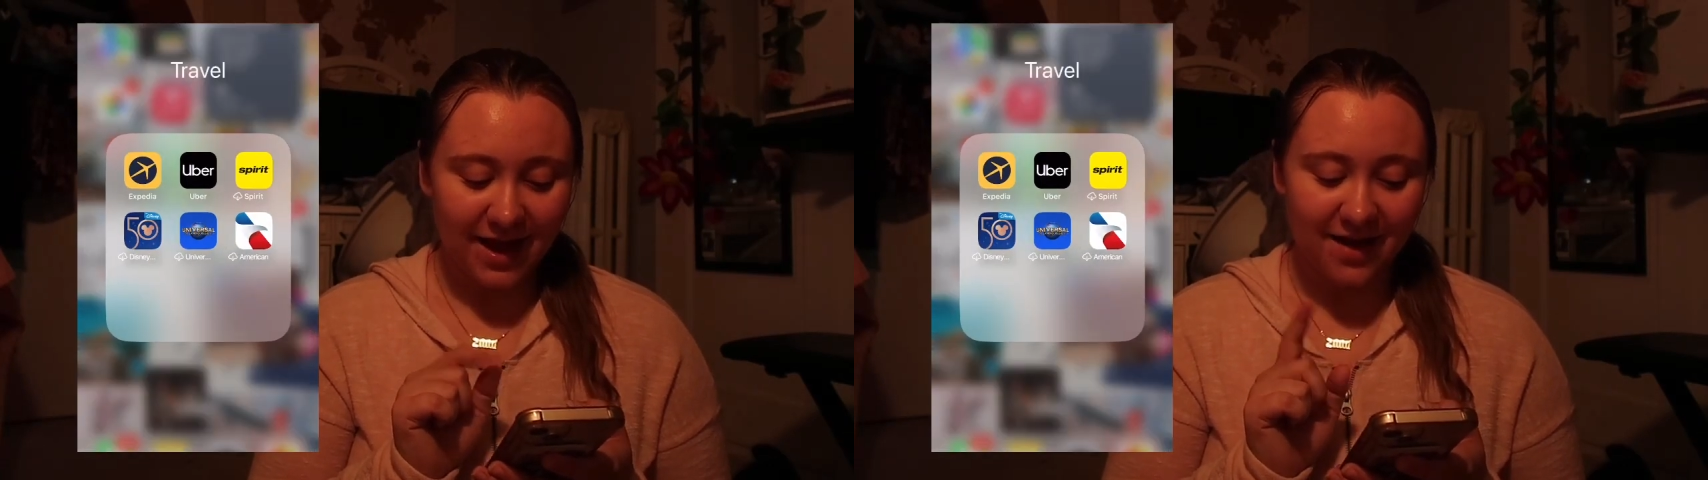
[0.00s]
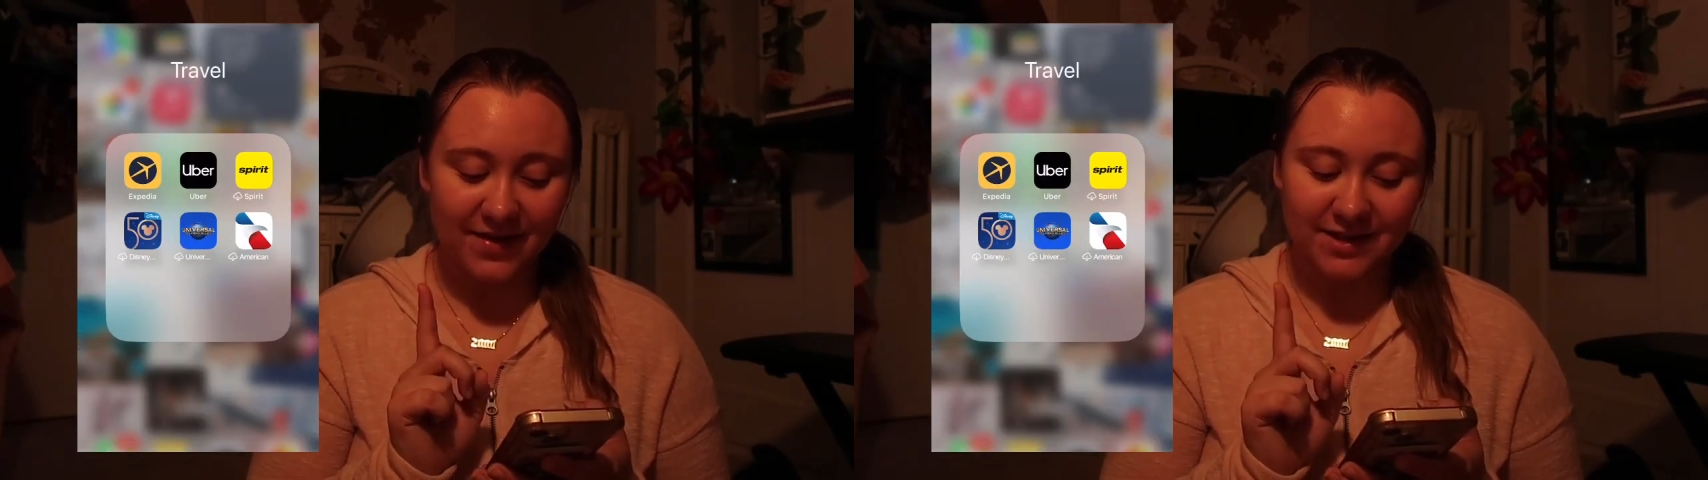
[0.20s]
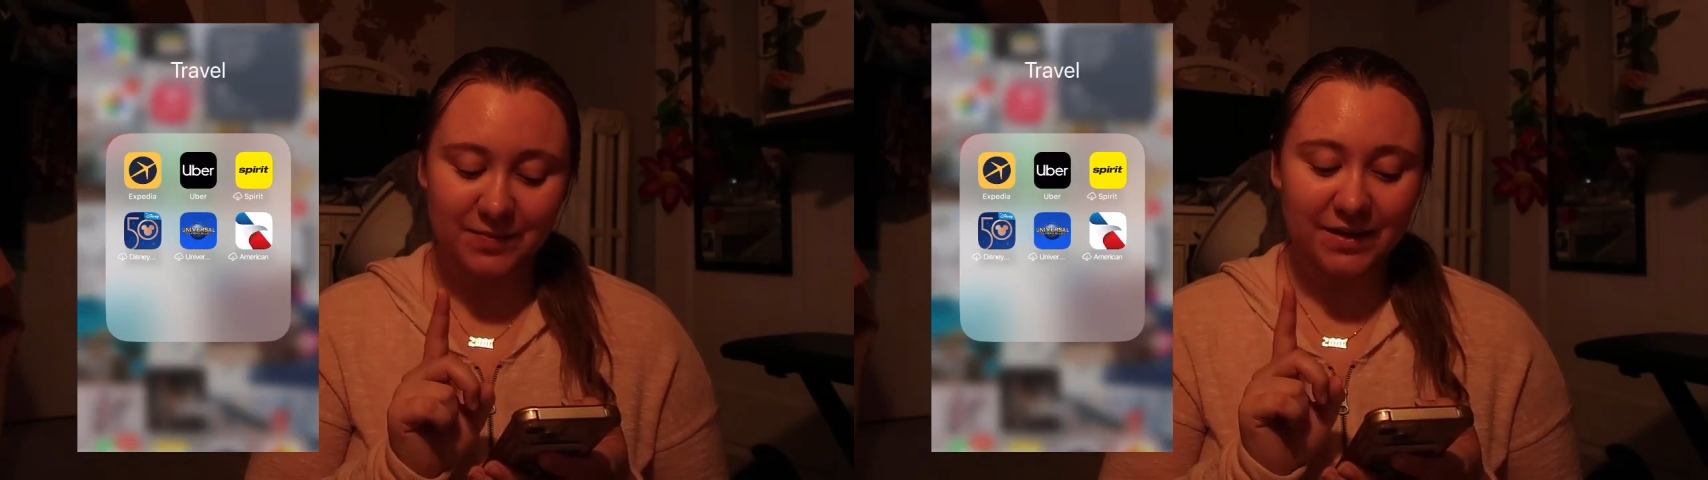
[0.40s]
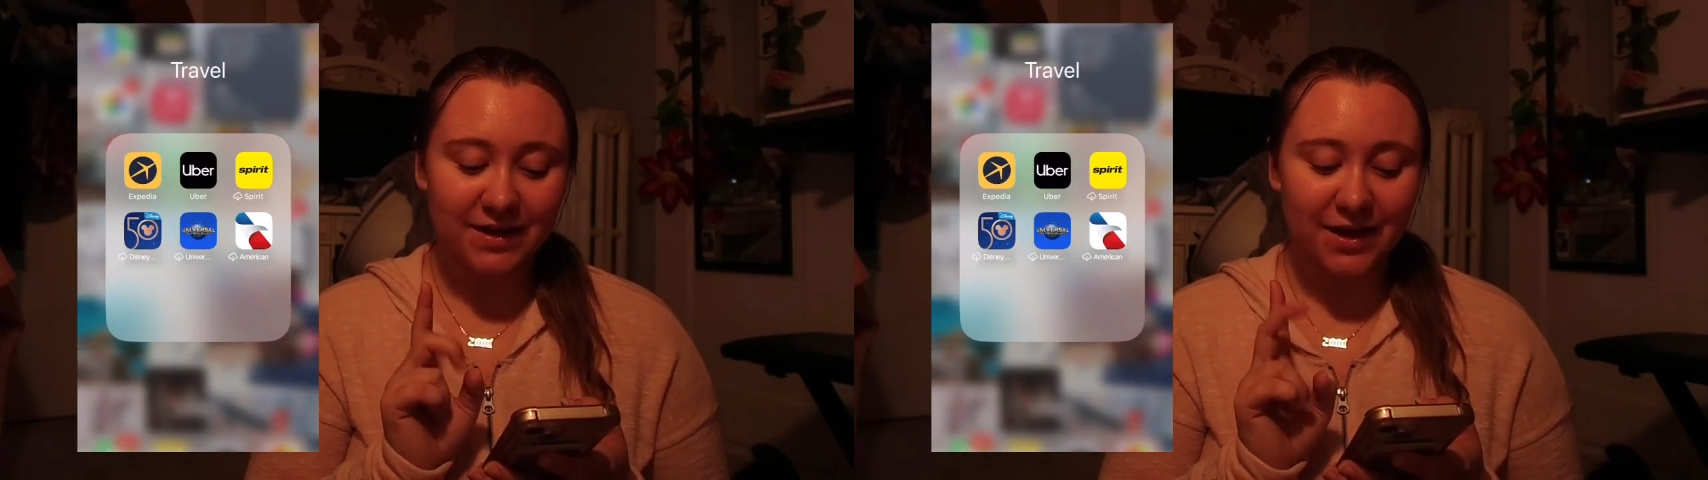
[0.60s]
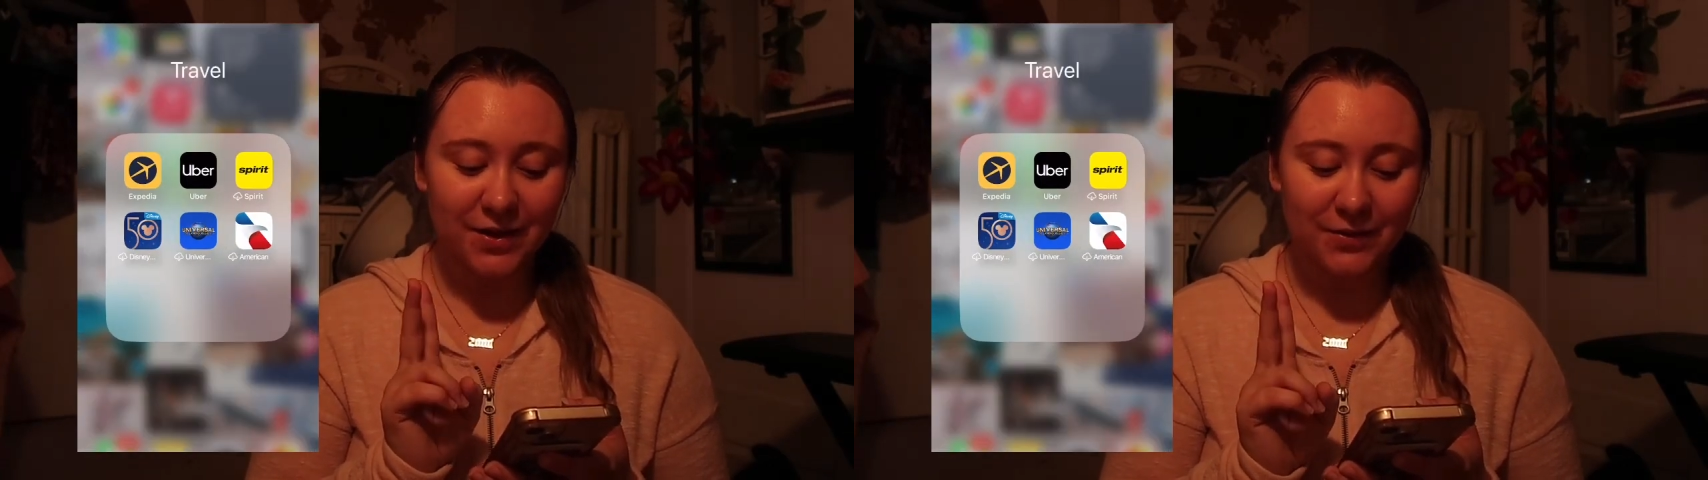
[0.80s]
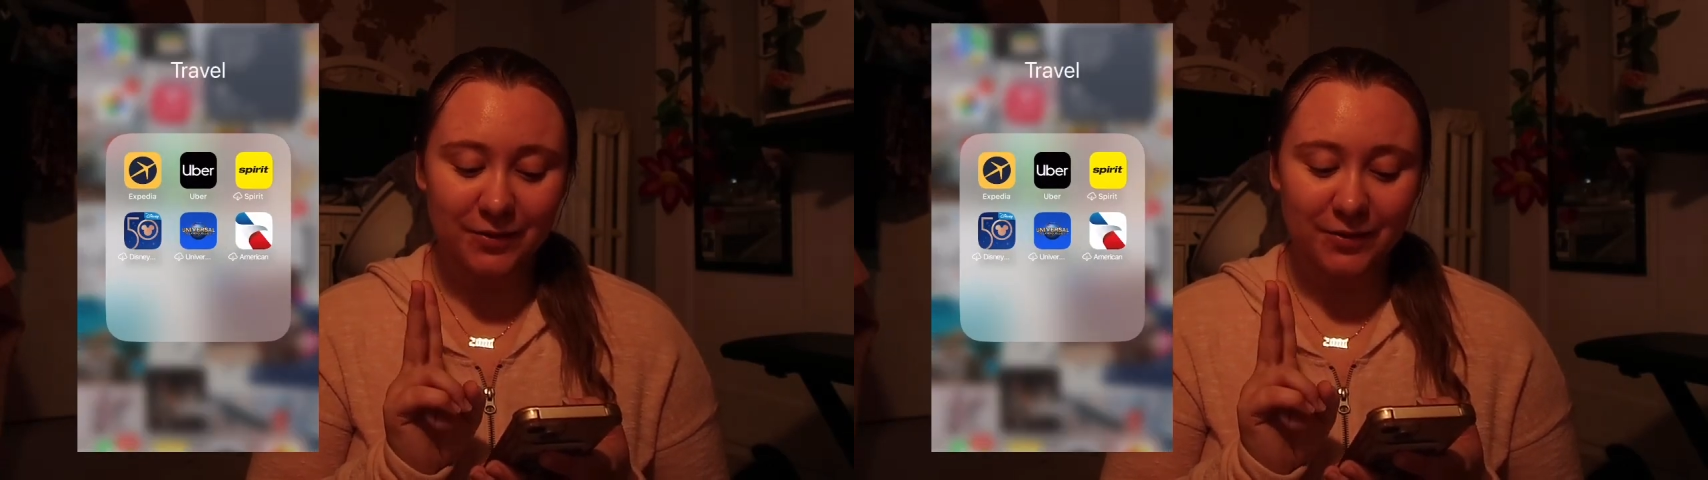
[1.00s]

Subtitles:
have Expedia,